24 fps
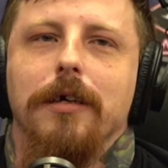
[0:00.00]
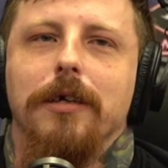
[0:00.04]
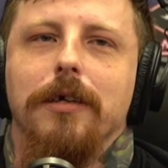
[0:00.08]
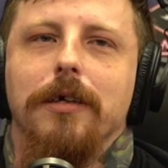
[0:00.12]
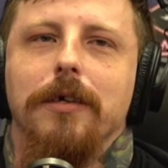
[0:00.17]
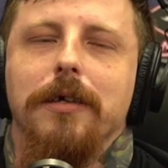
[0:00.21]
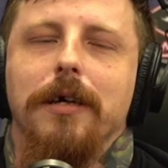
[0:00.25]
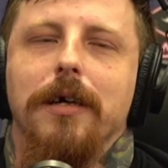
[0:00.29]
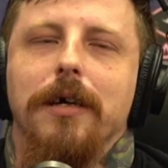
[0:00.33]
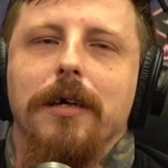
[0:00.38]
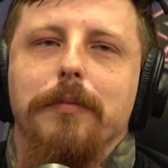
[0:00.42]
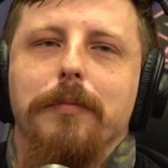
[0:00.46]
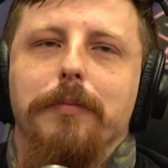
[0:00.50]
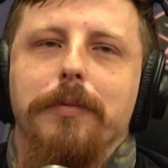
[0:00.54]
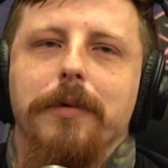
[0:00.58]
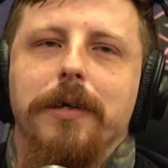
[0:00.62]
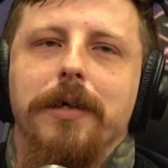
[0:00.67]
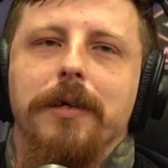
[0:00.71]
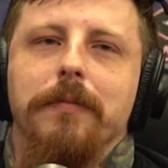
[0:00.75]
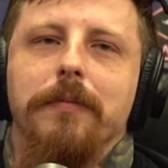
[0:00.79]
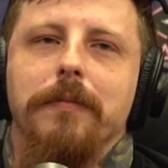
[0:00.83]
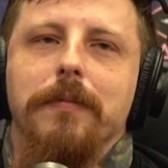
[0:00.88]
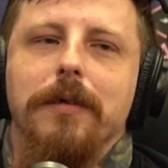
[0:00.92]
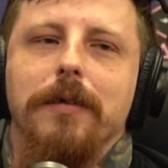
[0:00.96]
You gotta
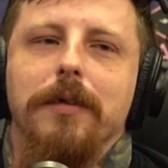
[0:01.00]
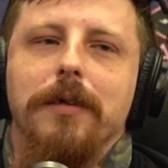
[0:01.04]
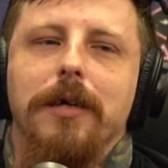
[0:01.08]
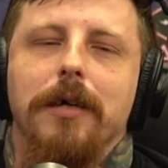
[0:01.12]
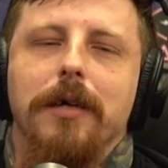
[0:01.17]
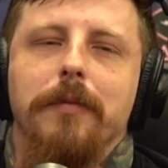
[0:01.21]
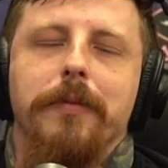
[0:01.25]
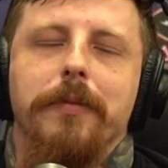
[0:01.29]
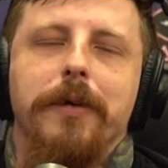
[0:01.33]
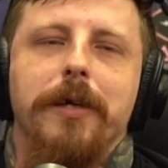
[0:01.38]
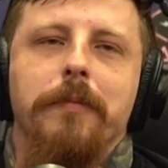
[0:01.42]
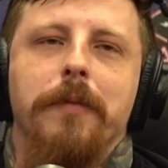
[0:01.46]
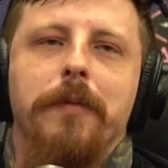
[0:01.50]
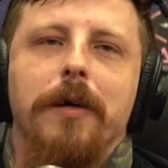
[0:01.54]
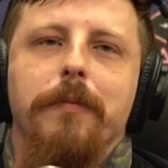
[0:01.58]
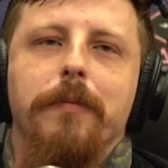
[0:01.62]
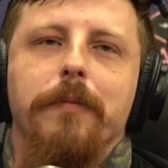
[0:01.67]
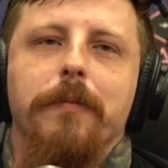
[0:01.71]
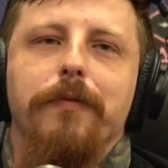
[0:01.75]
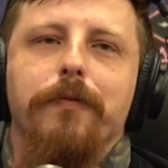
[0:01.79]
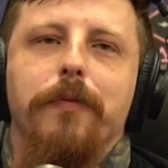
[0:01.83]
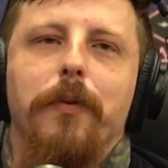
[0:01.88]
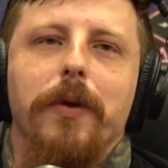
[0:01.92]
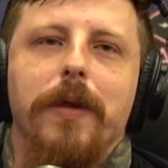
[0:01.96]
bring him out
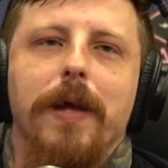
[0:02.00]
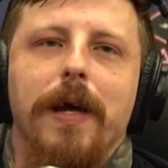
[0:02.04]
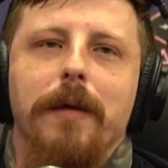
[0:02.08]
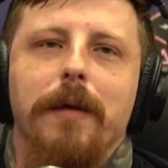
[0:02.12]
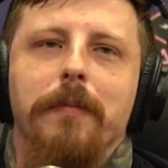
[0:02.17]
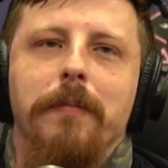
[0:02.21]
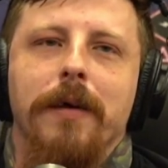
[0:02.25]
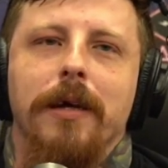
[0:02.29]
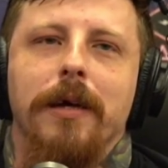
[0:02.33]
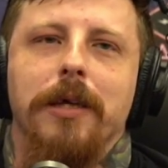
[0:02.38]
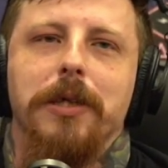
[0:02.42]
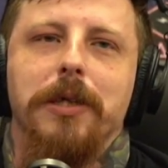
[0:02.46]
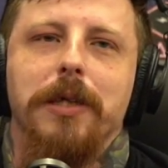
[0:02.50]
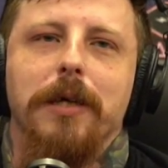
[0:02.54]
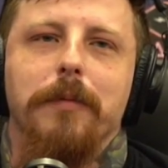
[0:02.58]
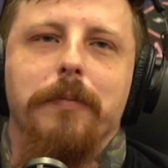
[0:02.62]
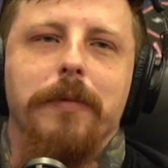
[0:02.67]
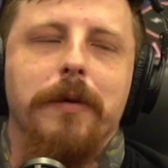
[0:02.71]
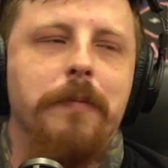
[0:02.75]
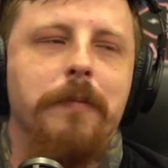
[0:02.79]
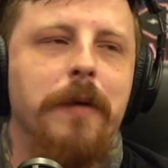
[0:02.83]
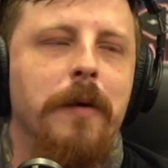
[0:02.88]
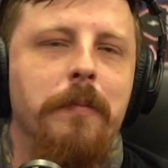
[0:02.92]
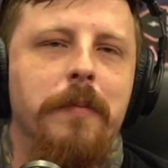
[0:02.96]
before that match. You gotta bring
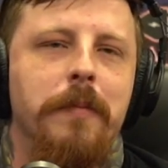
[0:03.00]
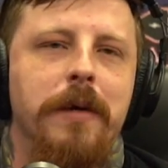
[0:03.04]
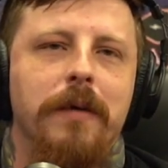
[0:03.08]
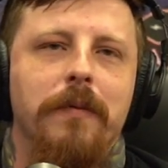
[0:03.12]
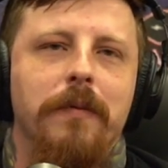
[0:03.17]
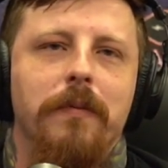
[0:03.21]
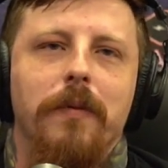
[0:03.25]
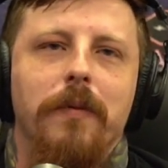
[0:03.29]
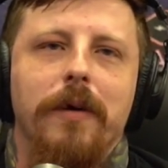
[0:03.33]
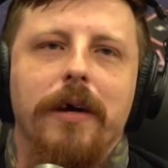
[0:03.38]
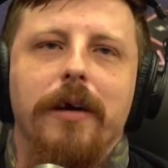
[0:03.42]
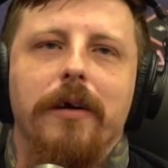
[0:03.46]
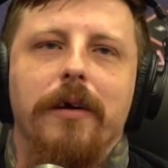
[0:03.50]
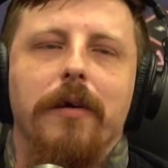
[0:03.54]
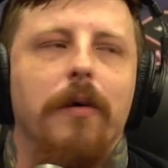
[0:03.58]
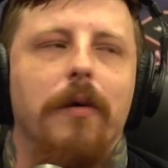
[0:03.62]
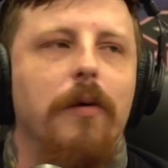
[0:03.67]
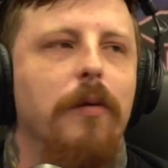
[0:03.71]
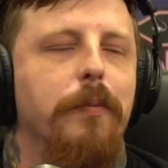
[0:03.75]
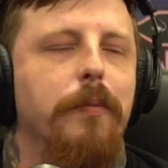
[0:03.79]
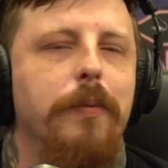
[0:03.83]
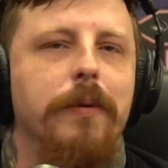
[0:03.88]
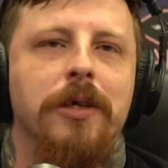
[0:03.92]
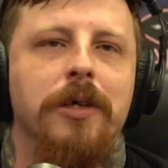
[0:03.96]
him out midway or
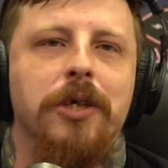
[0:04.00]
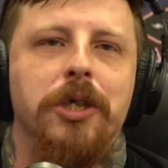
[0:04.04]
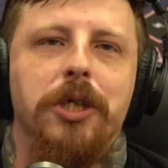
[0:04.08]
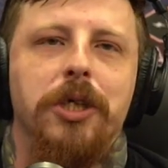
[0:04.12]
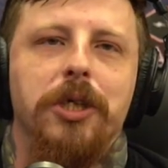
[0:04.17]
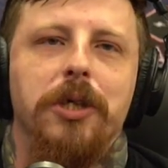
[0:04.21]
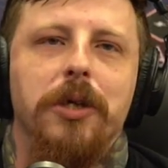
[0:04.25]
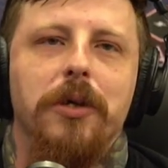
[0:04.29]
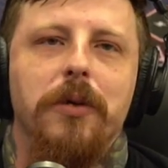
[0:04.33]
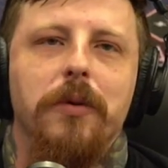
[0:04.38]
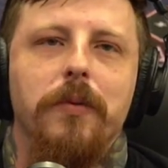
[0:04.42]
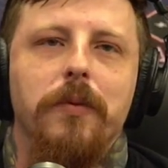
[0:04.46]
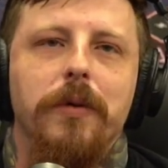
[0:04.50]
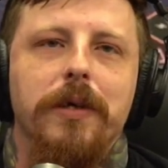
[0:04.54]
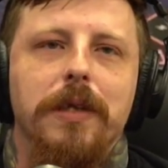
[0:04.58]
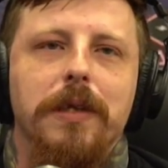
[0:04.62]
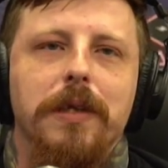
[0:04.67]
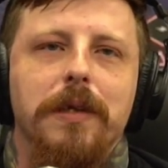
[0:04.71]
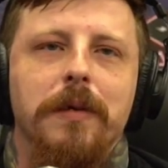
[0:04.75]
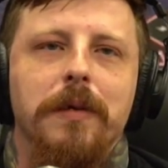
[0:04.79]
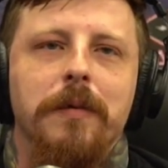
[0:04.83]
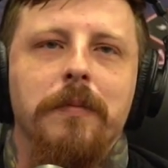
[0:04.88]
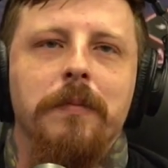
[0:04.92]
open the show with him.